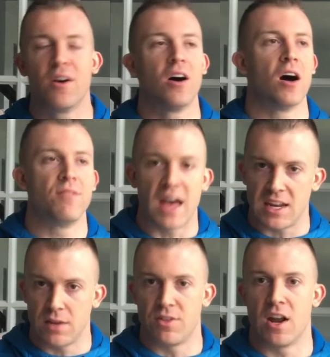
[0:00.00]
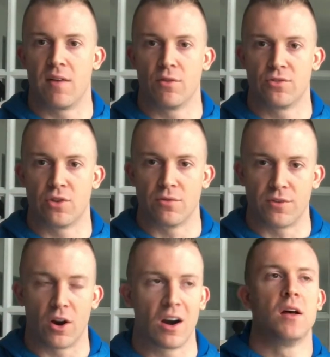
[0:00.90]
of any of the novels so
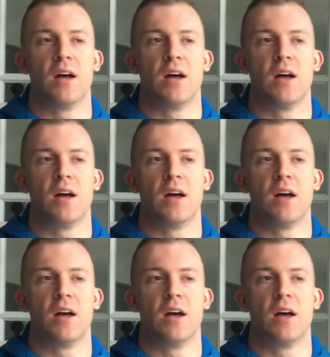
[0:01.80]
far.